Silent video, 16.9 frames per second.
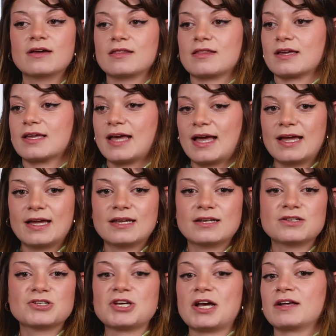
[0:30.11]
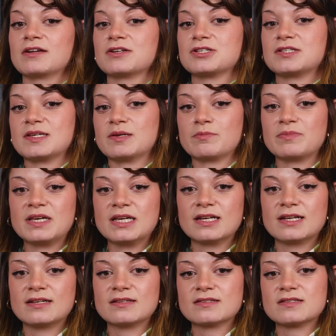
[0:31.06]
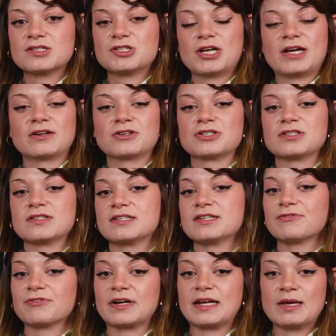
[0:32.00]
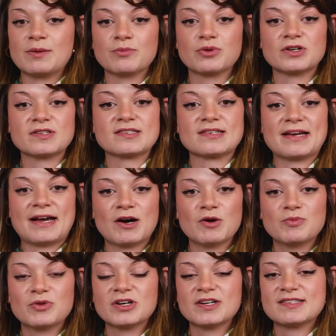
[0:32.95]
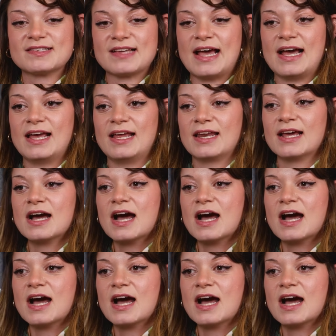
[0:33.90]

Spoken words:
the gain, challenge the impedance, challenge the different inputs and outputs, and